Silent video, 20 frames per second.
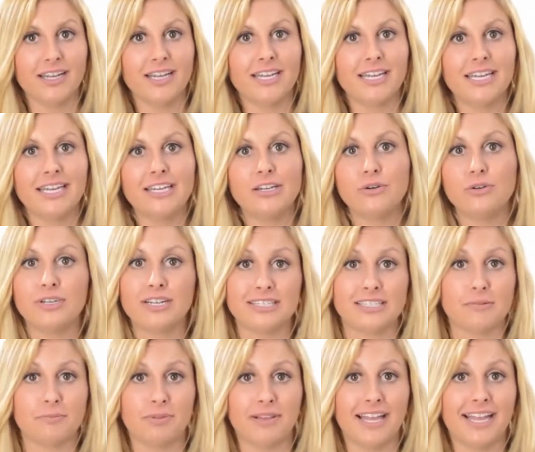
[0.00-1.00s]
he who
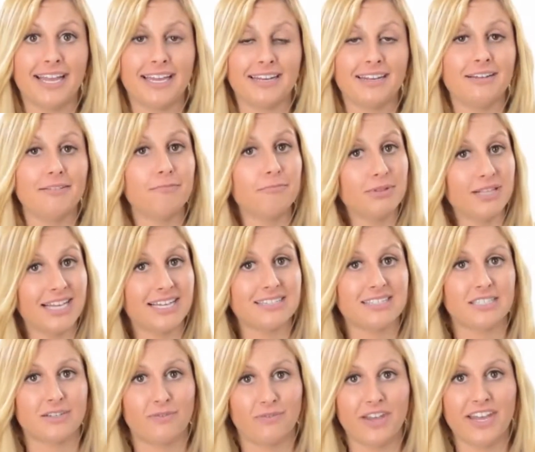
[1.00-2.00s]
doesn't plan,
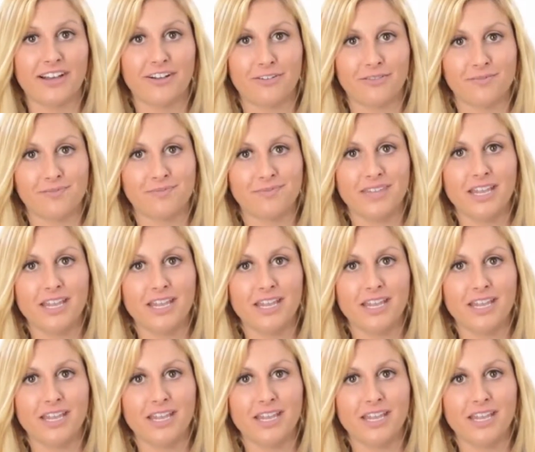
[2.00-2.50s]
plans to fail.